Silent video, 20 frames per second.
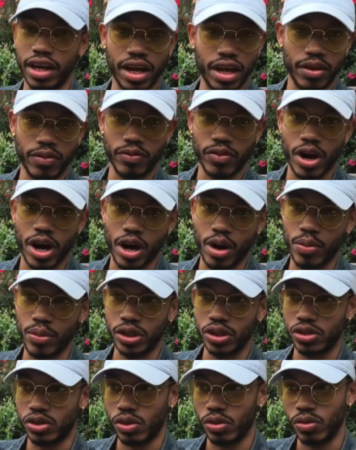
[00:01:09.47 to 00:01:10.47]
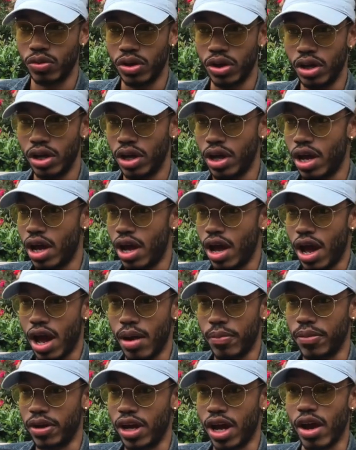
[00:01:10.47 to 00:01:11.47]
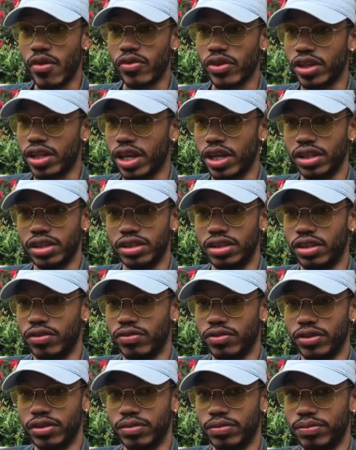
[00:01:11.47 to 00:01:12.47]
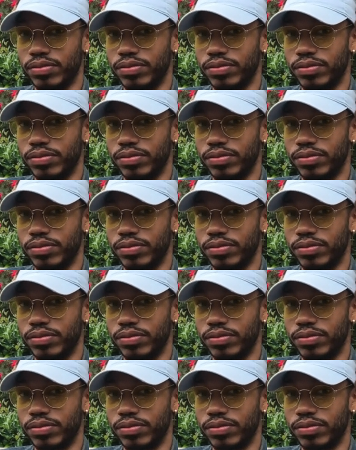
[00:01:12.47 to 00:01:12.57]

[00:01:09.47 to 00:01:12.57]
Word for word: in that environment. So, I mean, everything's different.